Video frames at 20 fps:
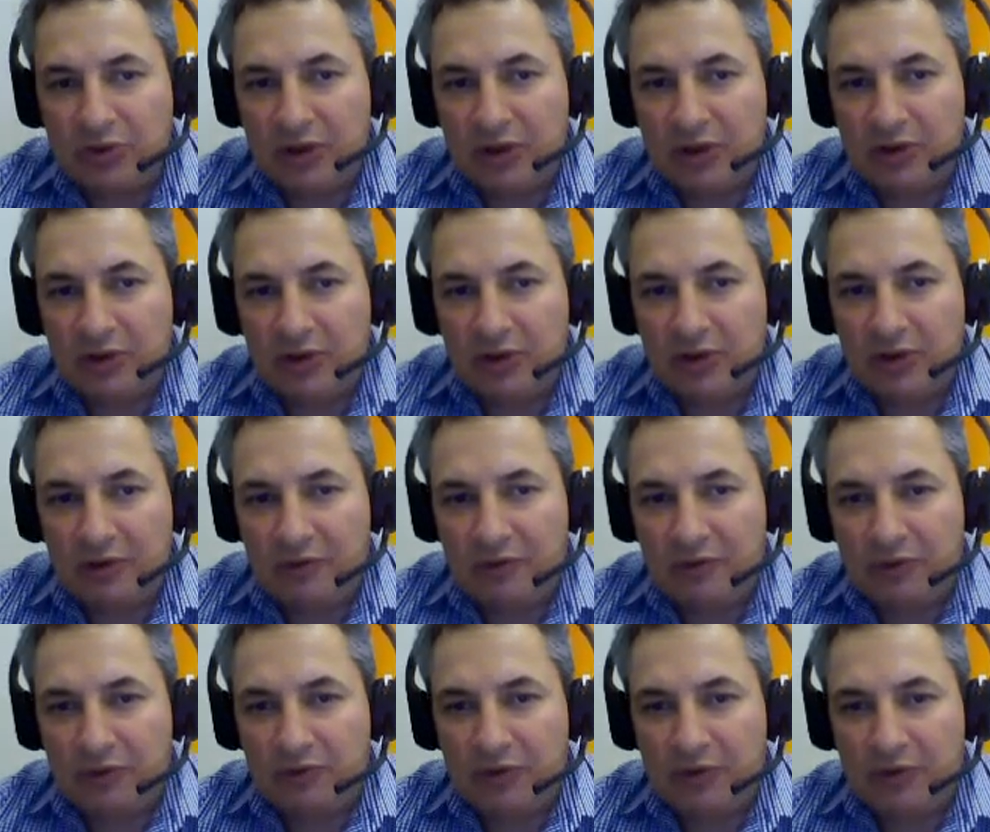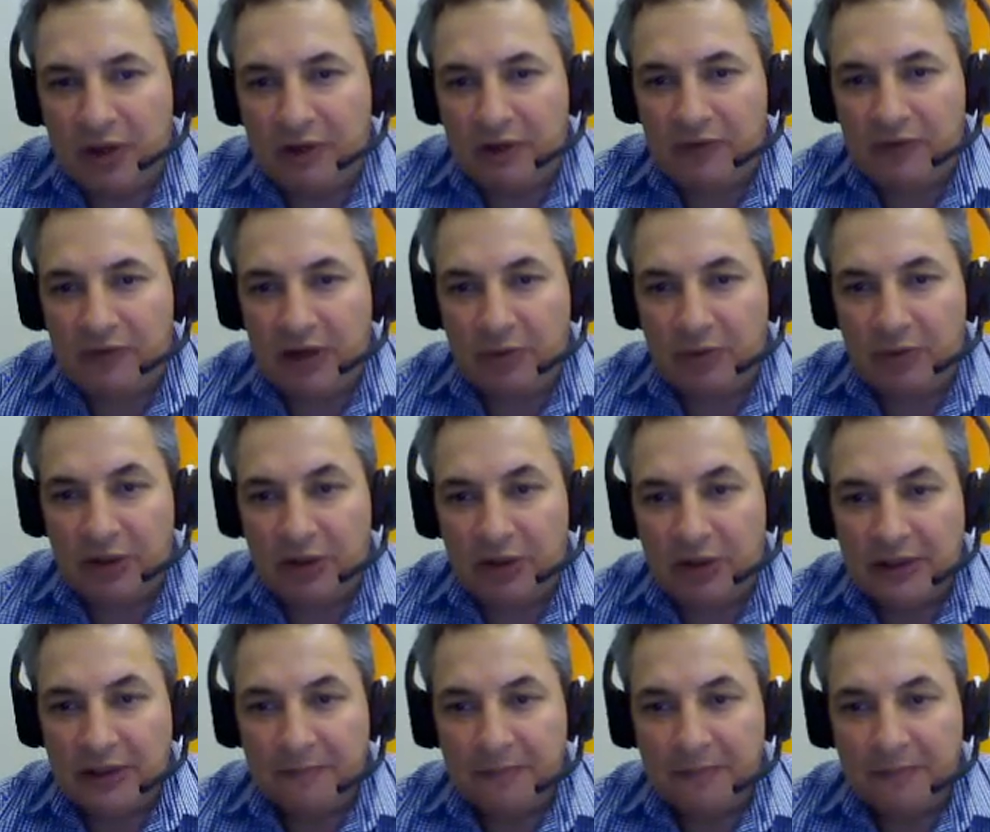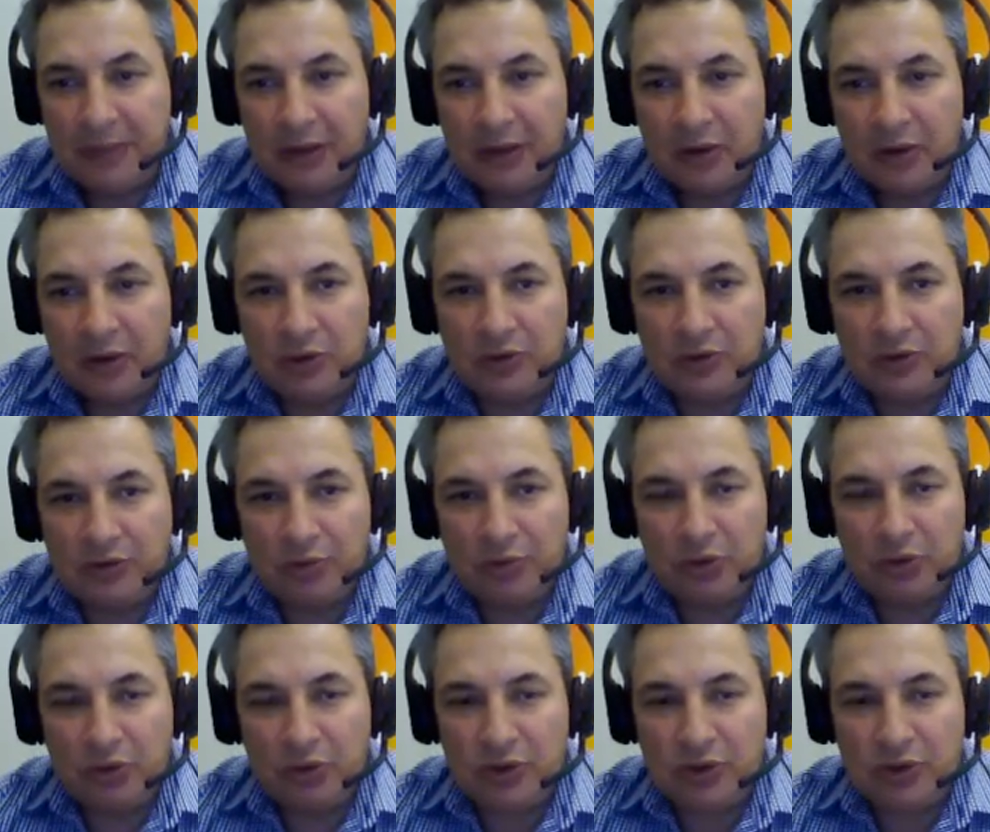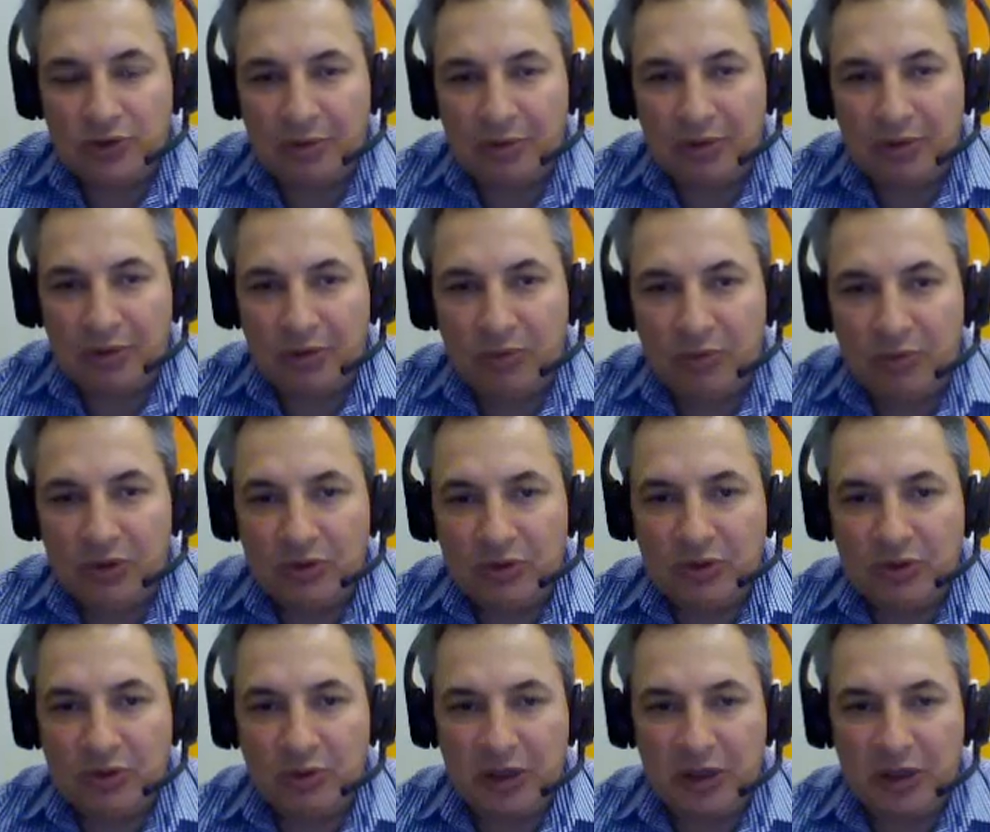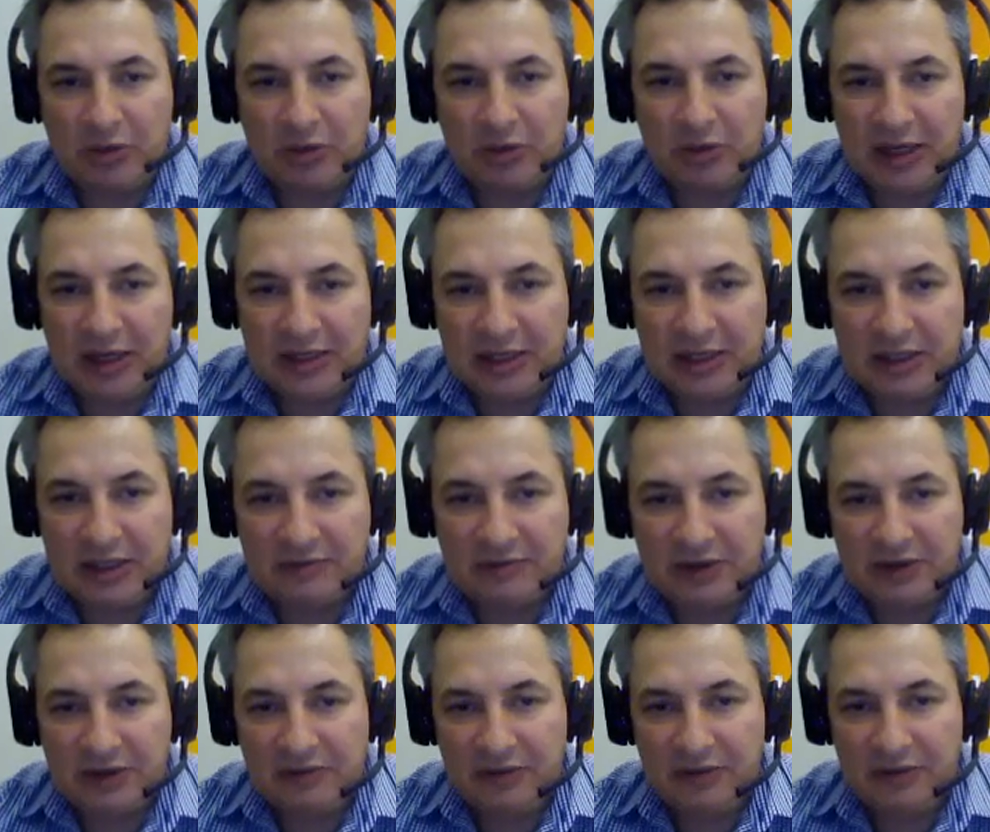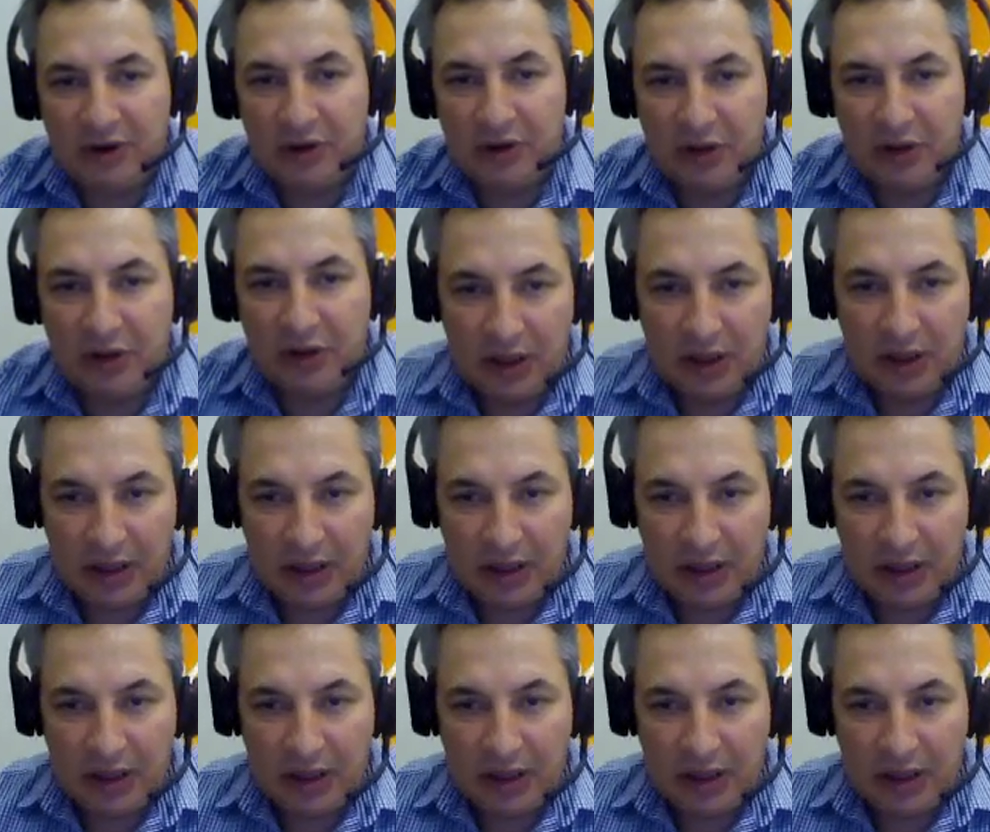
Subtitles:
So I don't know if anyone's used the Moodle user upload modules, where you create a CSV file.